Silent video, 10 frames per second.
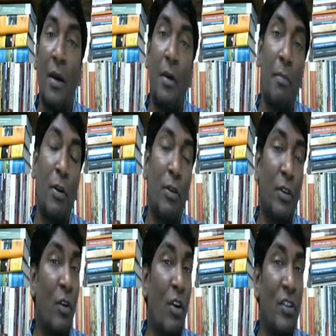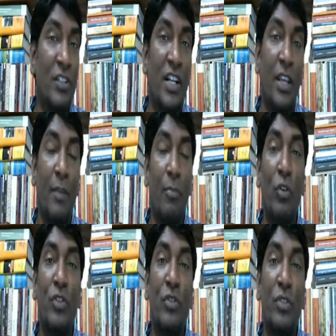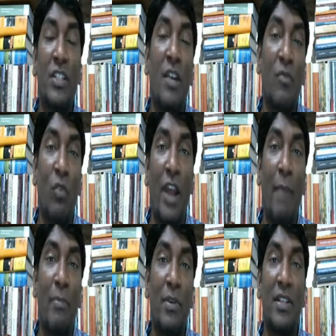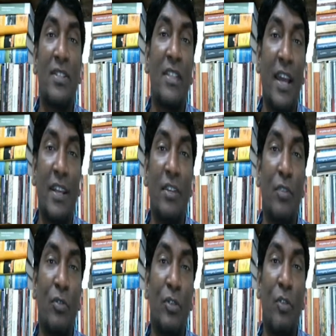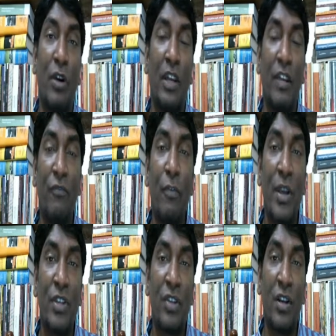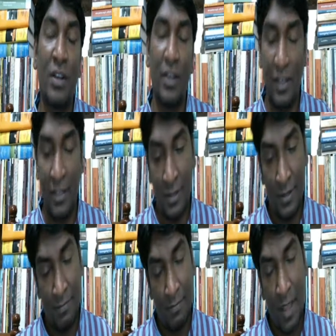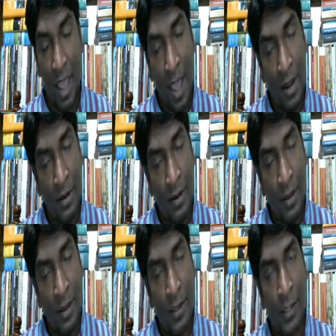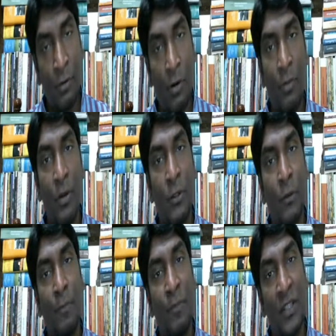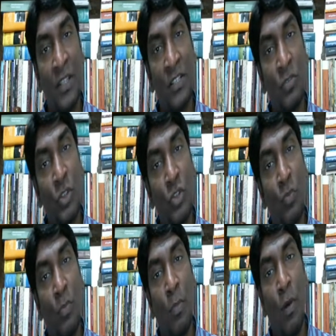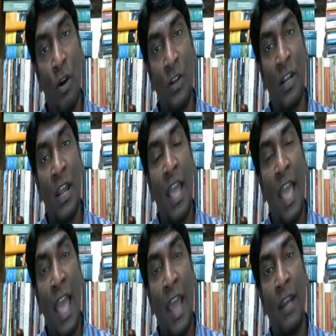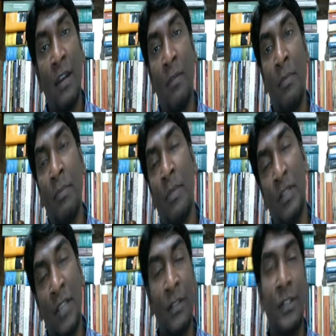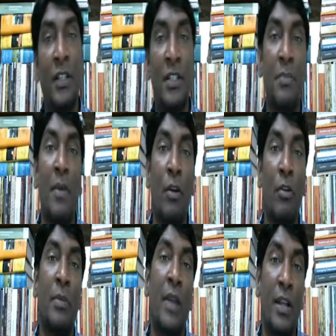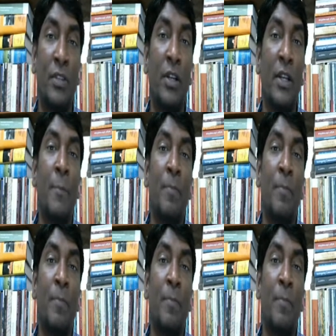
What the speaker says: But on the contrary, most of the time, what happens is that your information and the things which you bought, and the other things may not be actually